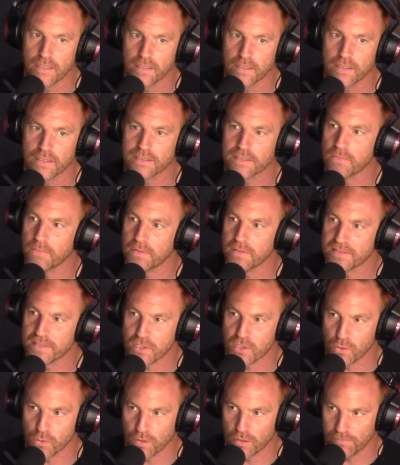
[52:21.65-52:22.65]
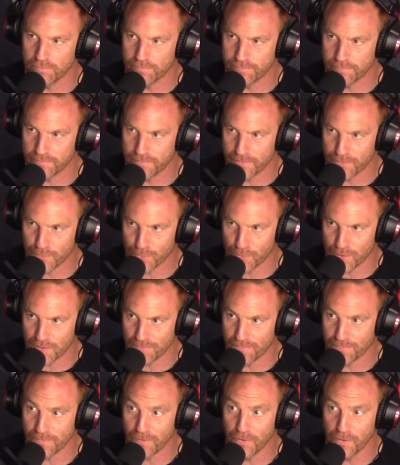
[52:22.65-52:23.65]
because it was a short of shortage of
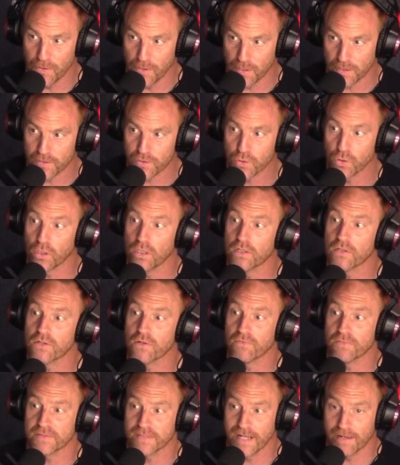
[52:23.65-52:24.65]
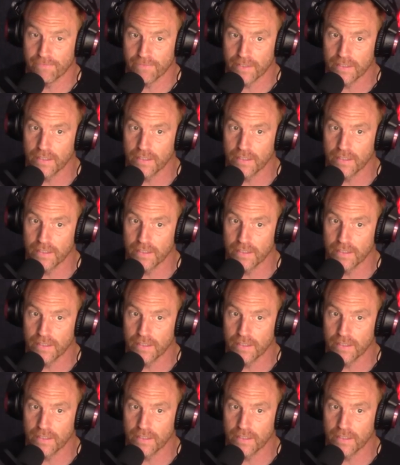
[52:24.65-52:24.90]
oh, man, uh, shortage poor, of poor staff.